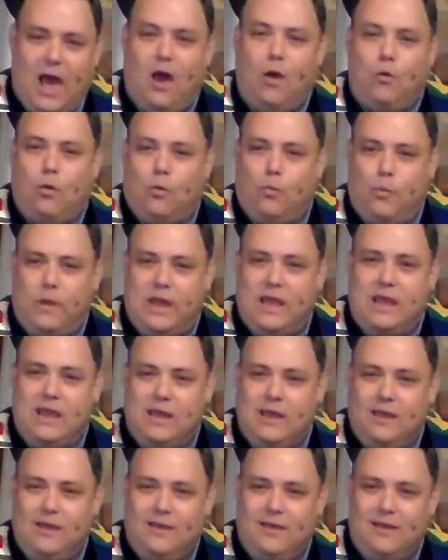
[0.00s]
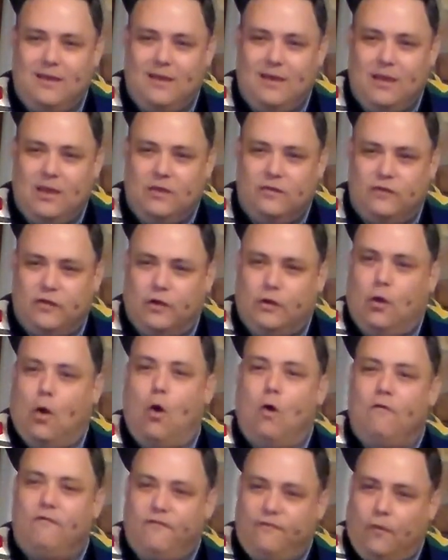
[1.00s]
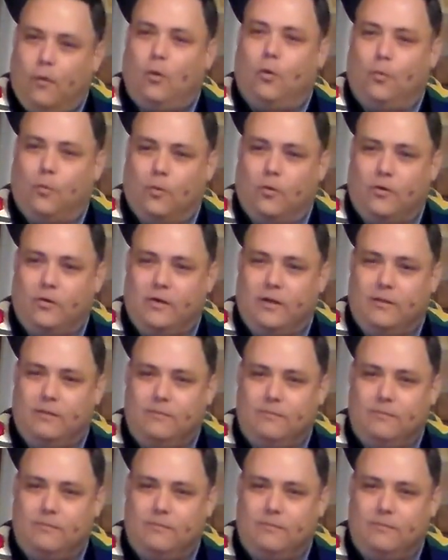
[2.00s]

How are we to go forward